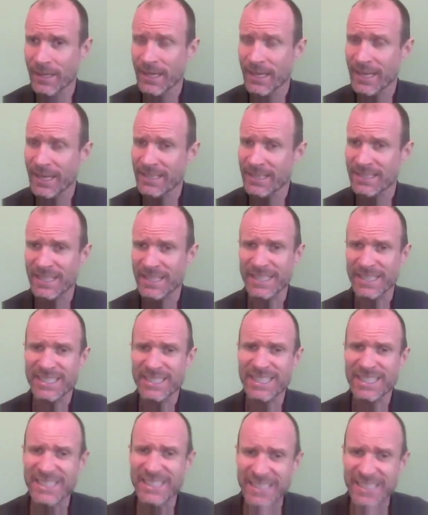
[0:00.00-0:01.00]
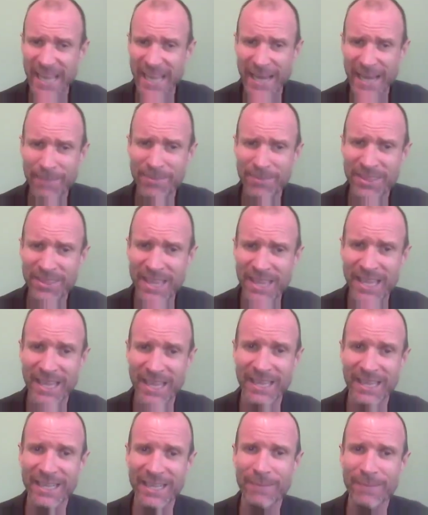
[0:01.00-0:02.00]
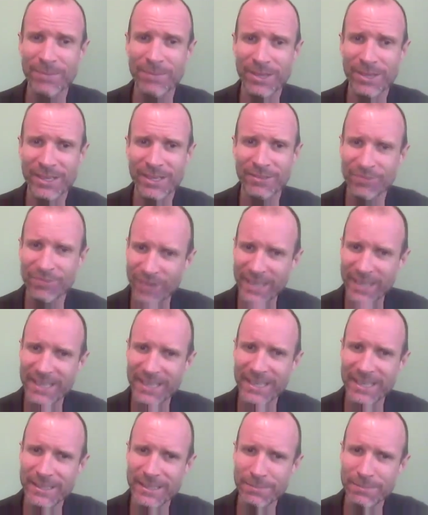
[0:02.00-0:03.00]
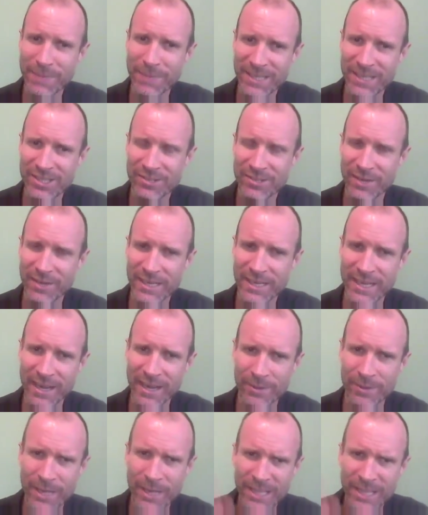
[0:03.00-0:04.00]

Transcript: is the same thing, and I'm looking right at his picture right now.